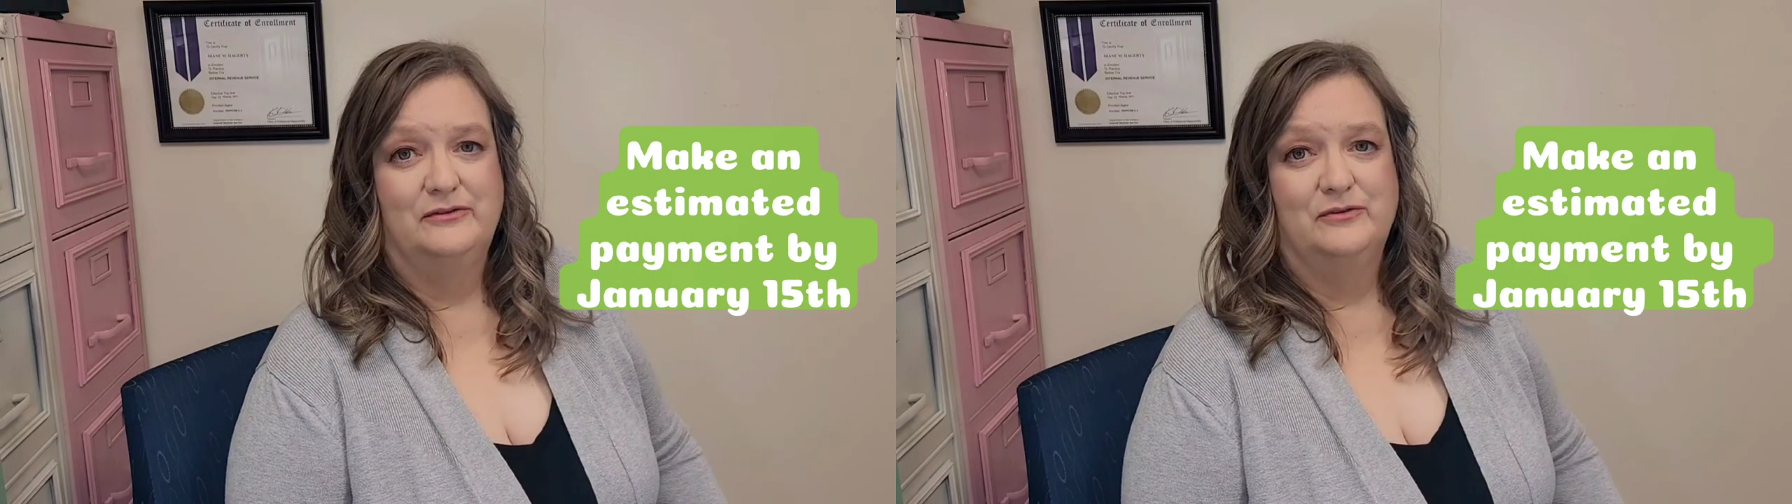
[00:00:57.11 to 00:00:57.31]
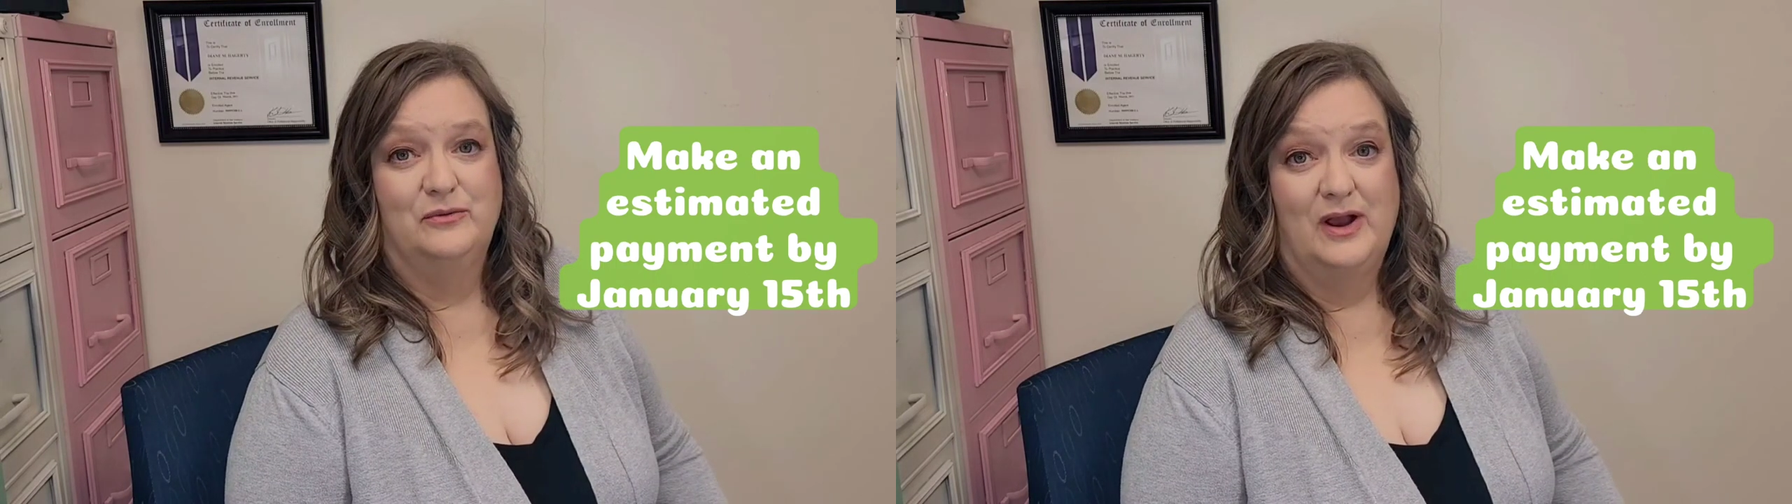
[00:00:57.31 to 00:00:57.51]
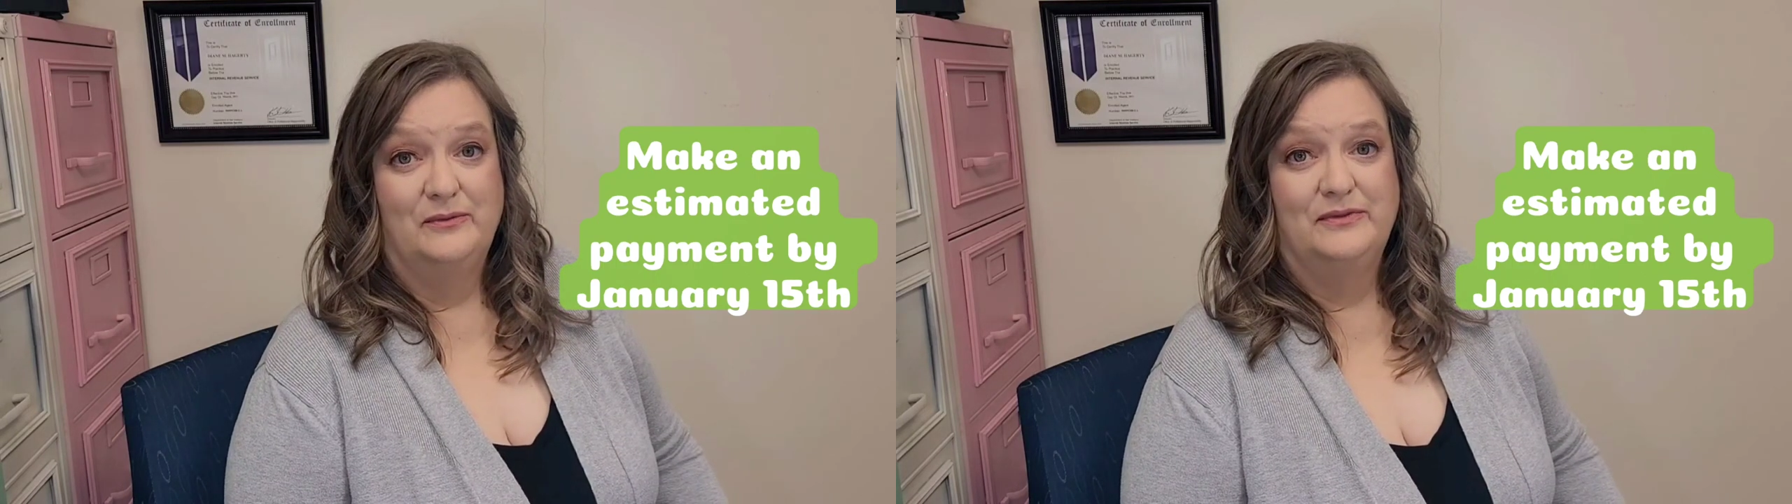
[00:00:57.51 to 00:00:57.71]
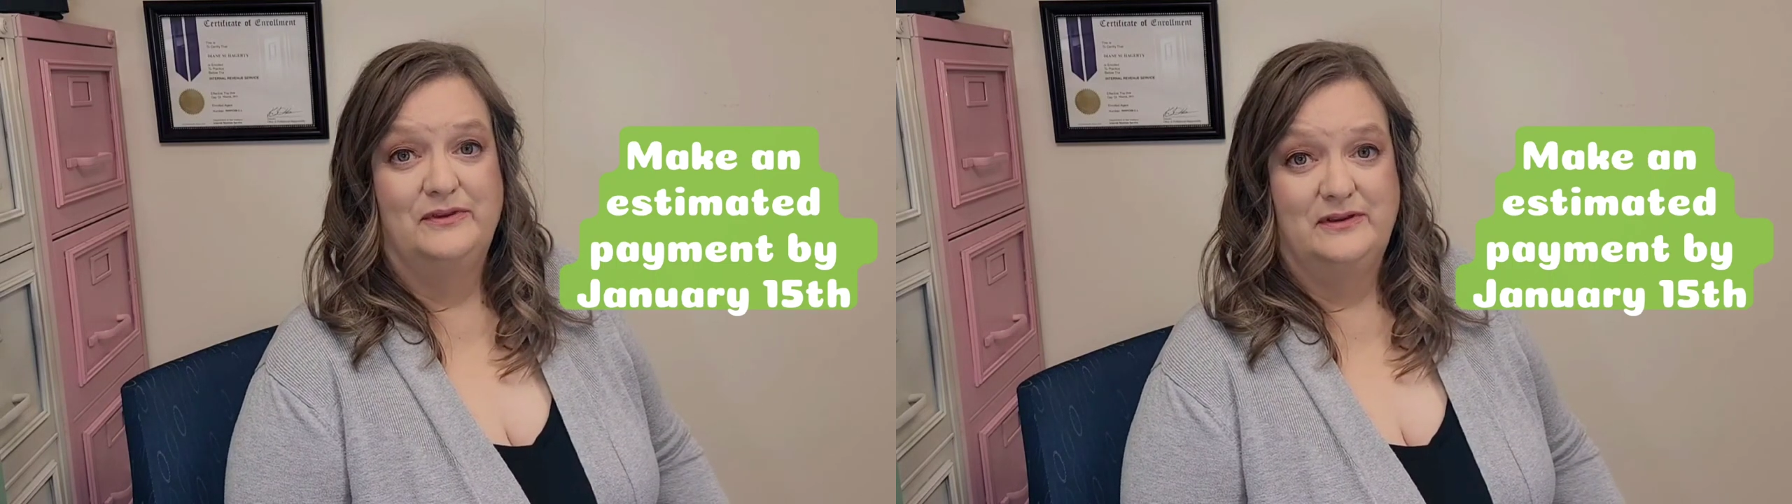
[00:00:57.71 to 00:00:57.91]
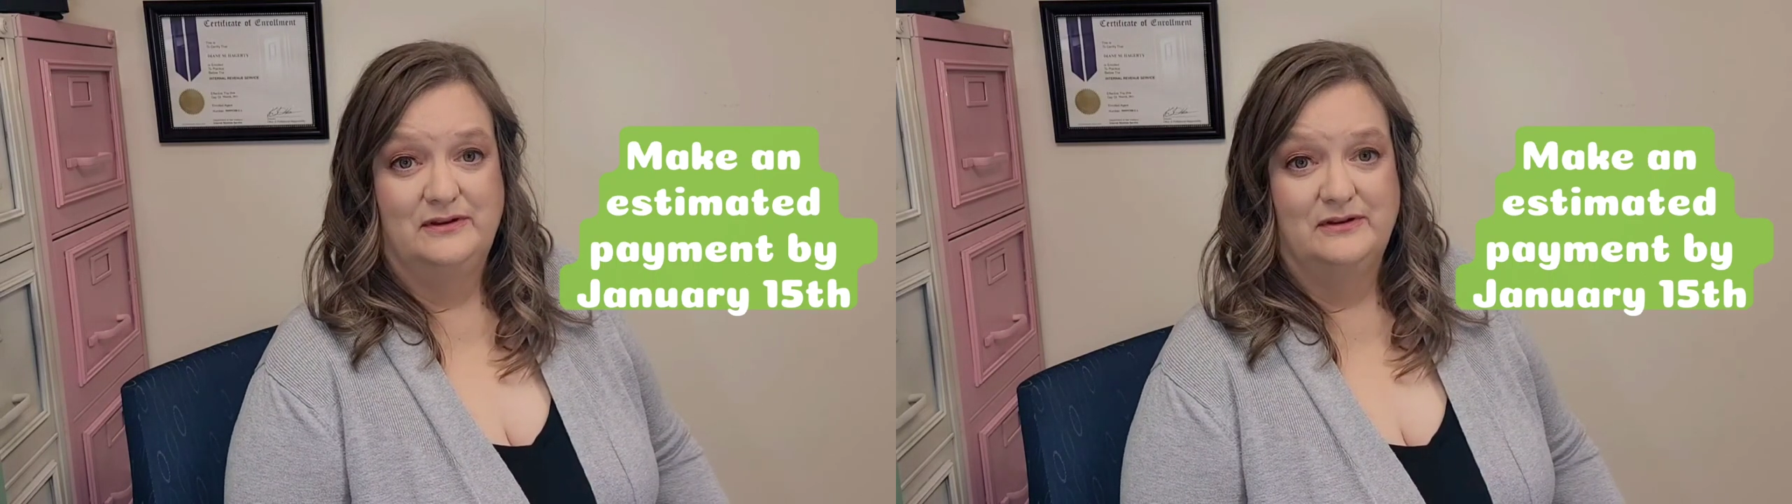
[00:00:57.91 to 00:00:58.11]
throughout the
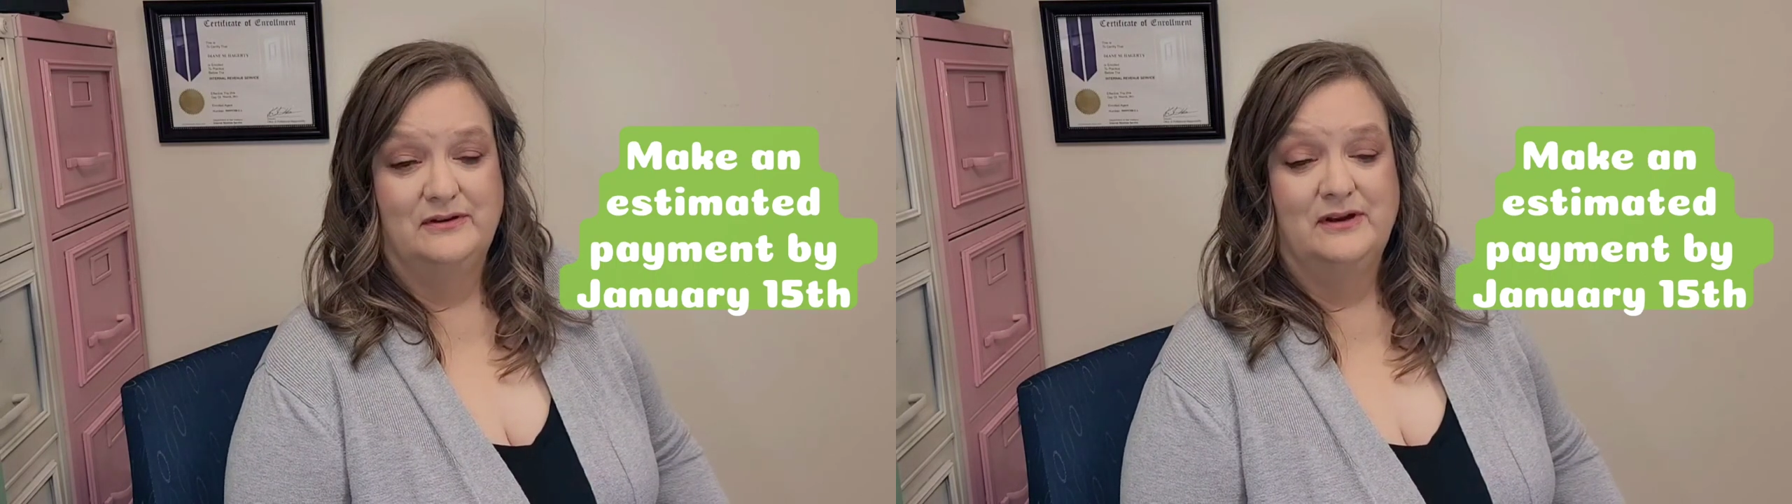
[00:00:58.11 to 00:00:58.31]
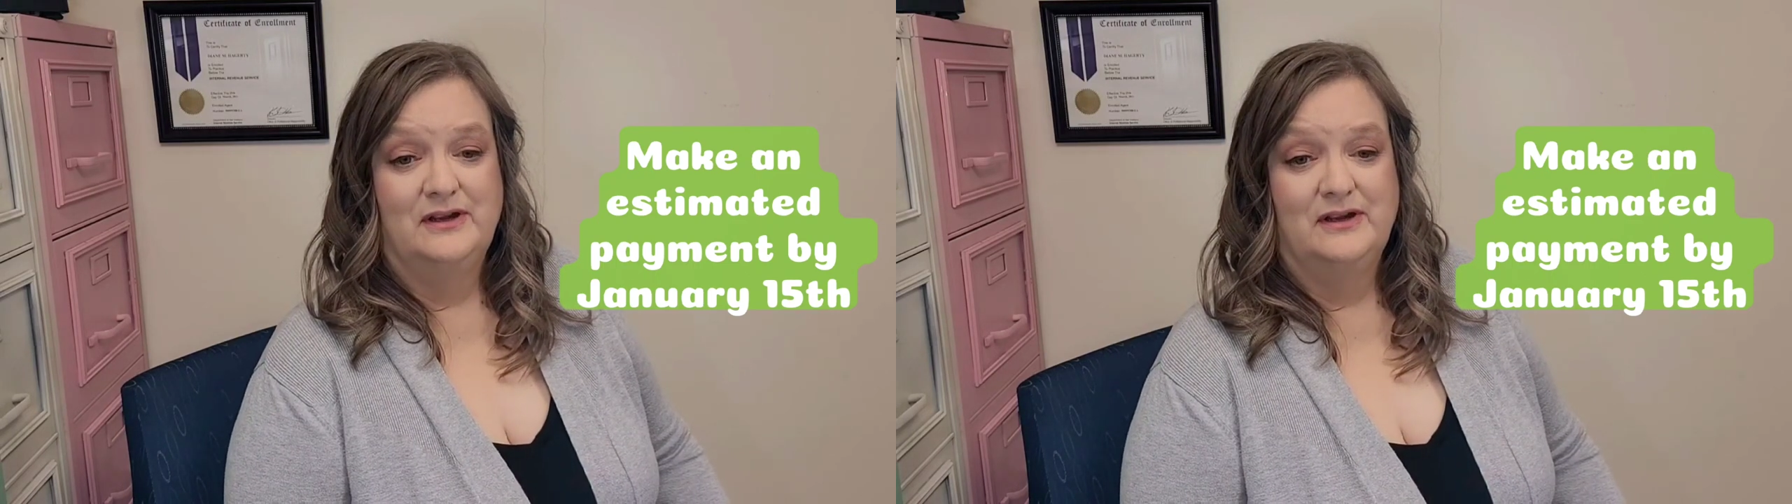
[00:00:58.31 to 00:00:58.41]
year.